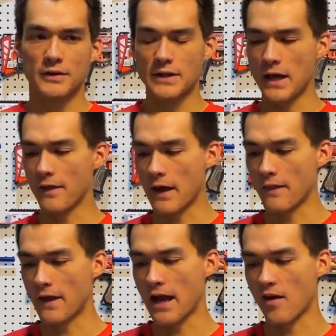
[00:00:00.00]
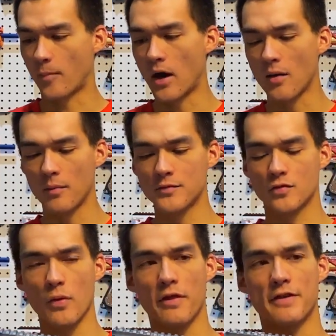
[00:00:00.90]
say that they have
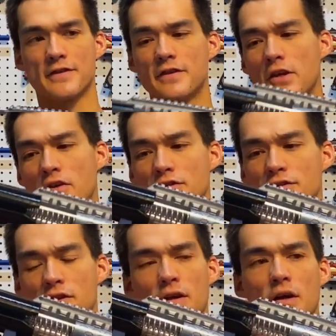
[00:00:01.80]
problems with the sears